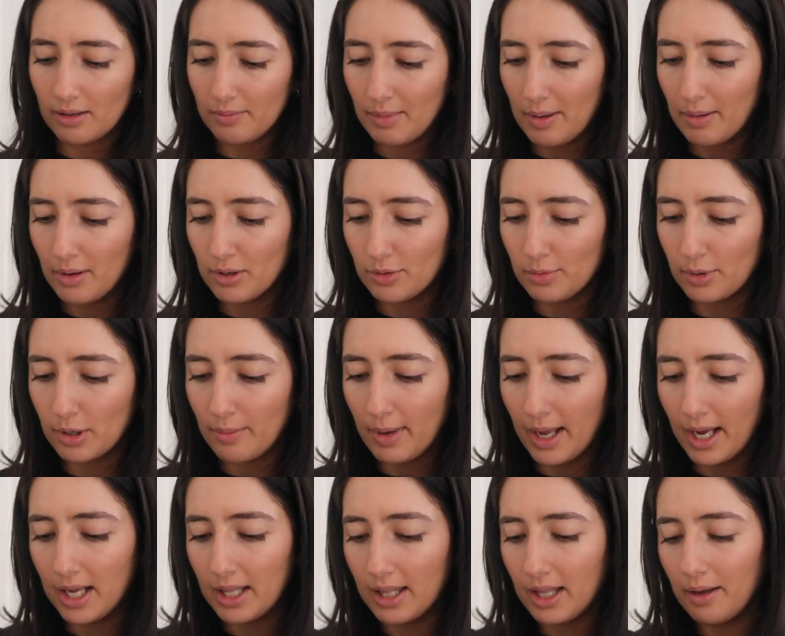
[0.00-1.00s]
Maybe I'll just put it
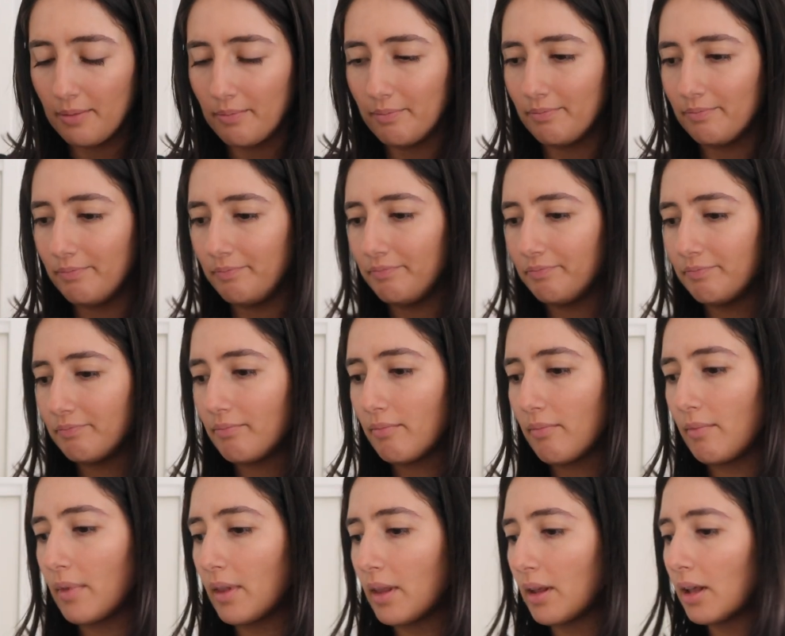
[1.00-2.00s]
back in there.
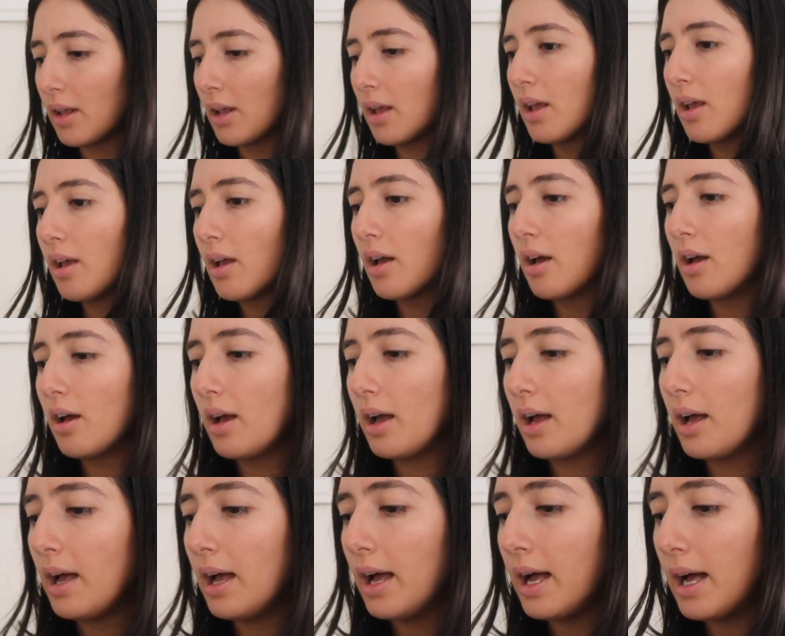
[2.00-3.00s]

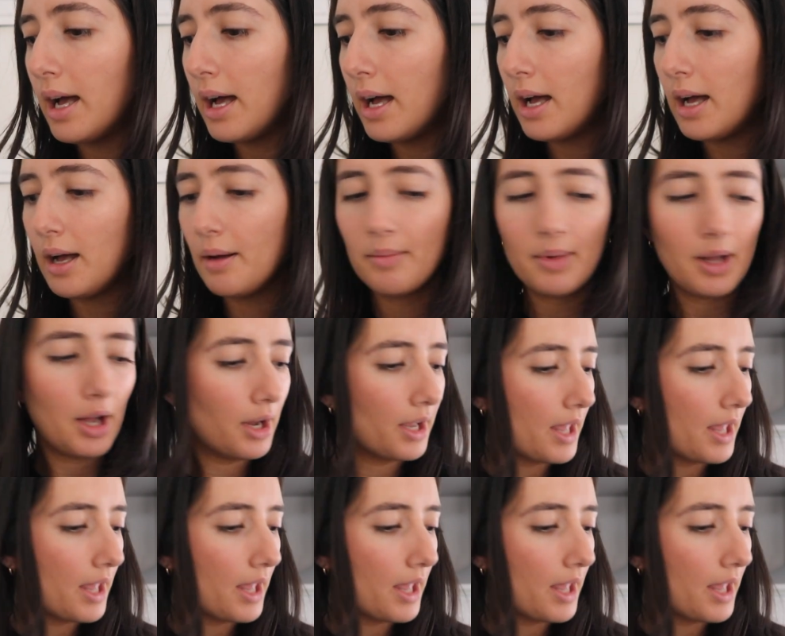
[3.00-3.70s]
Um,